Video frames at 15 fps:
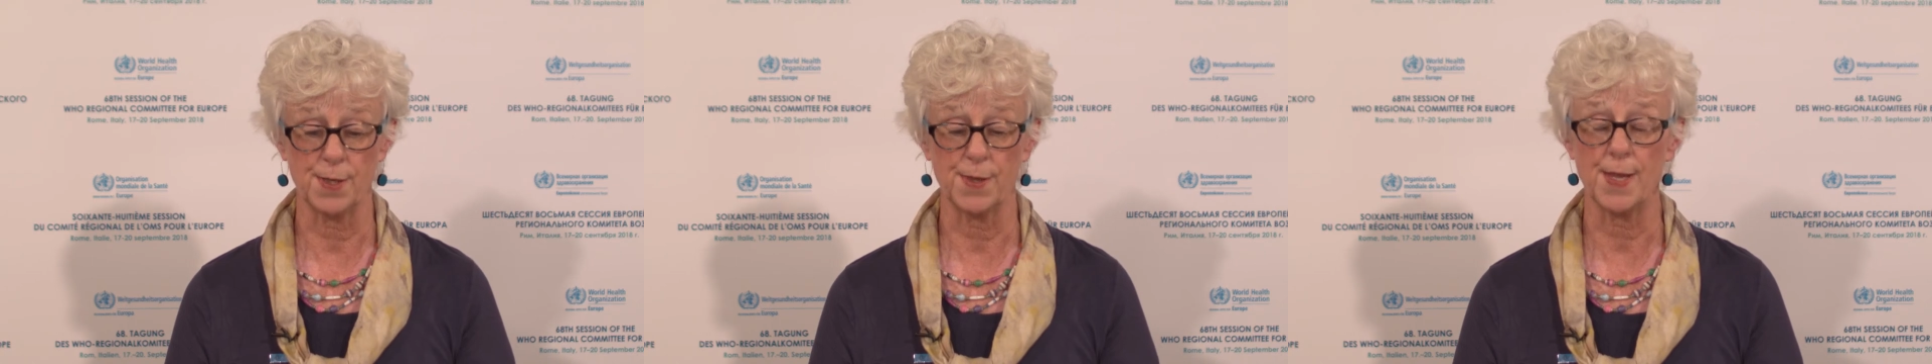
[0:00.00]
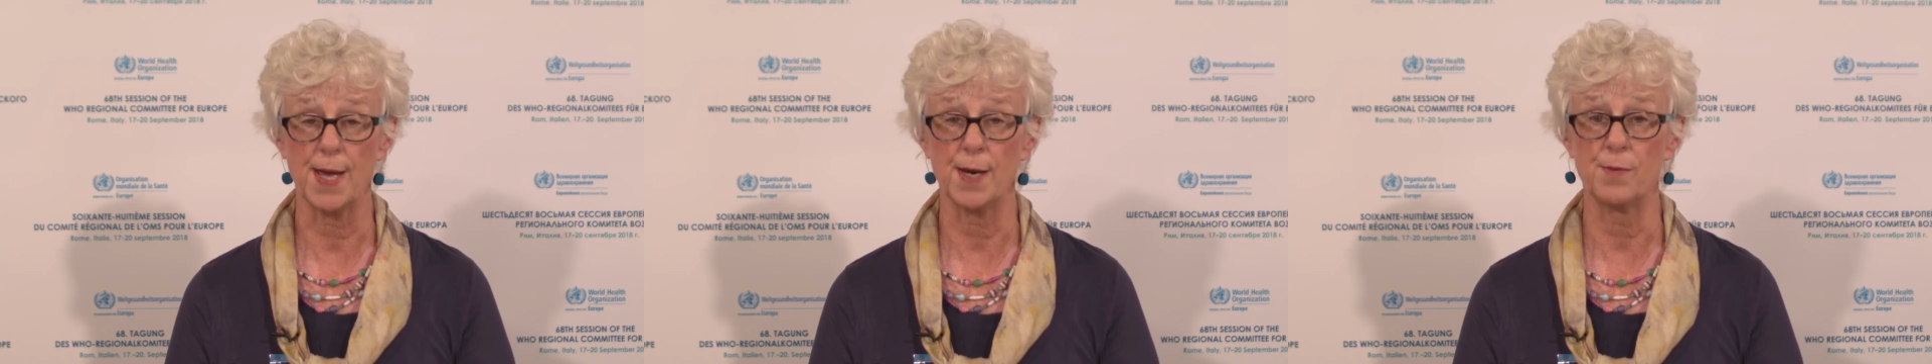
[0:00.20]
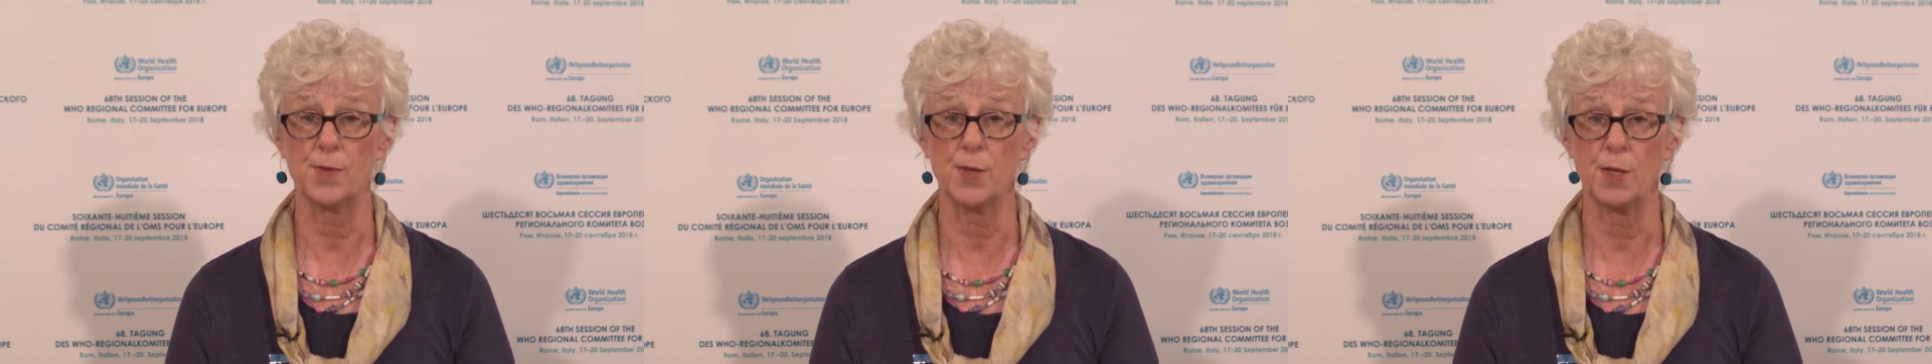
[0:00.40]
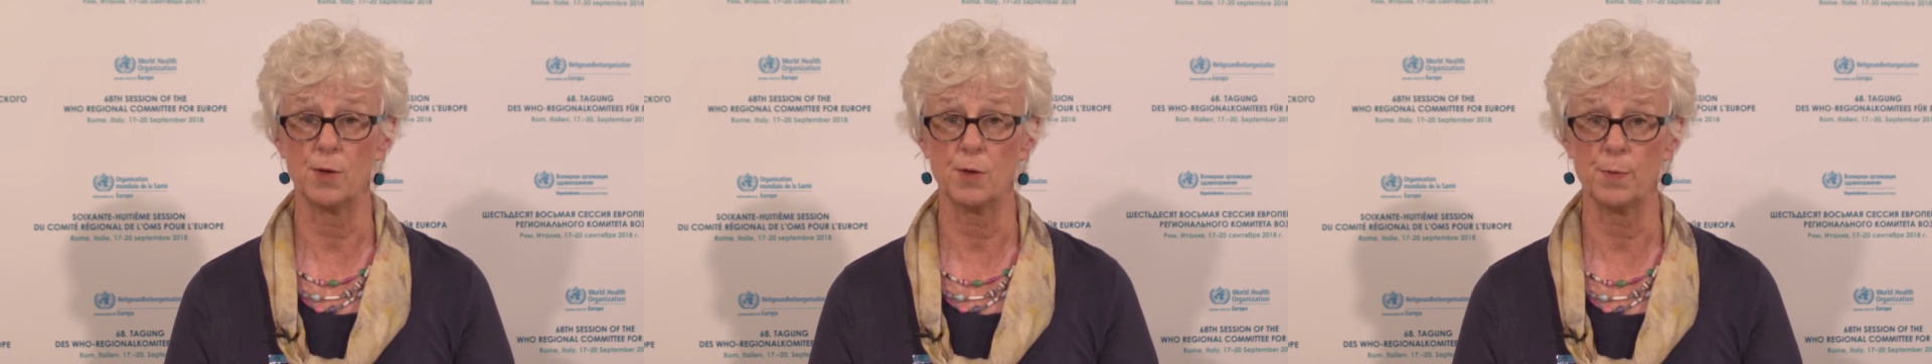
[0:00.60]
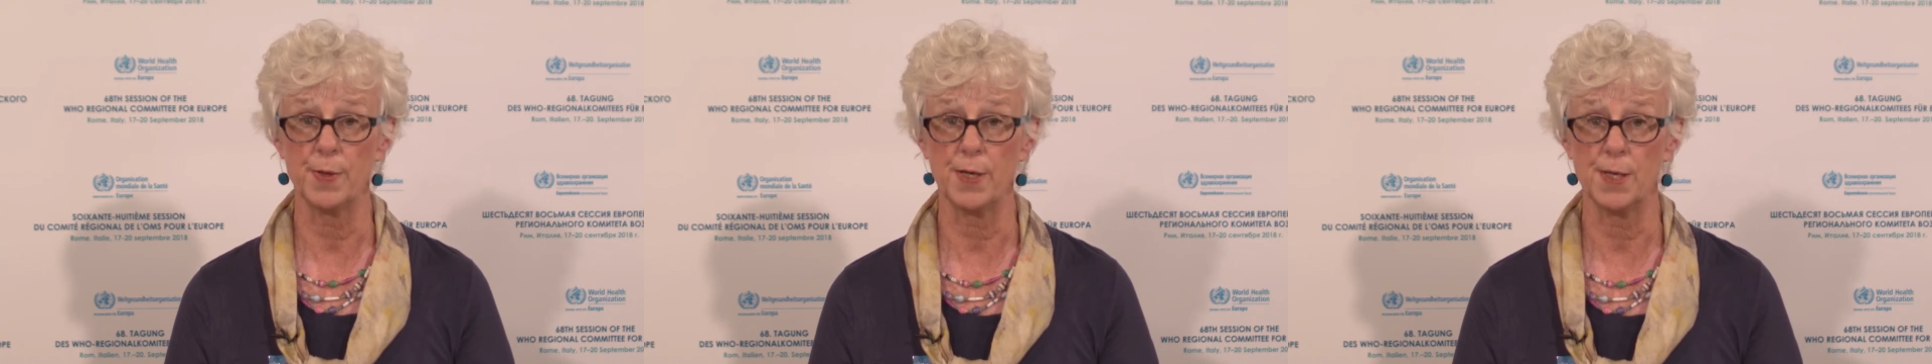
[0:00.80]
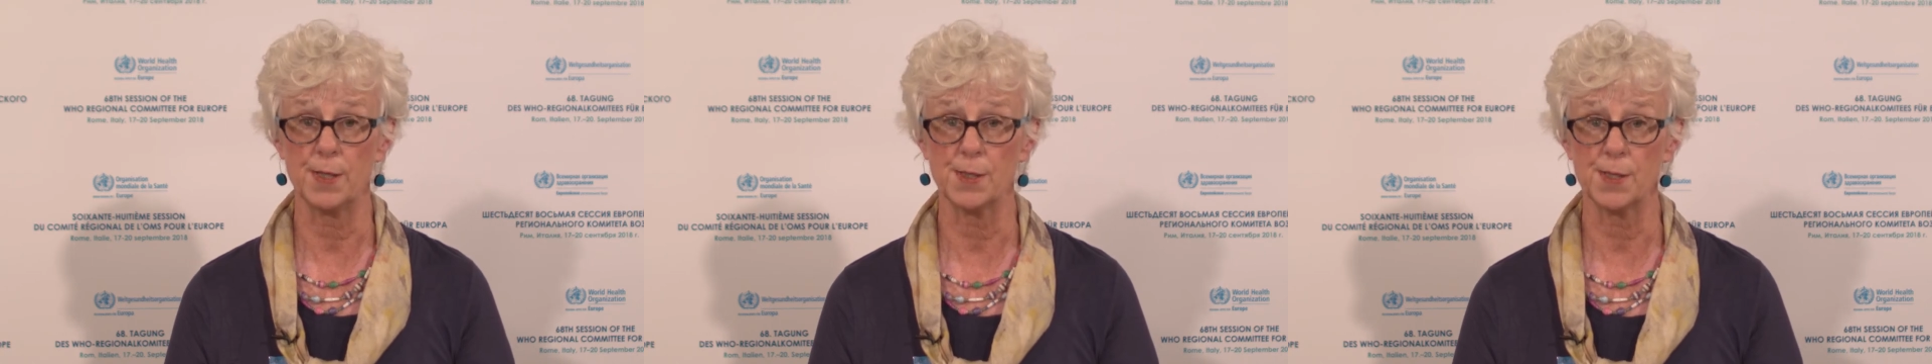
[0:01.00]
and that of the European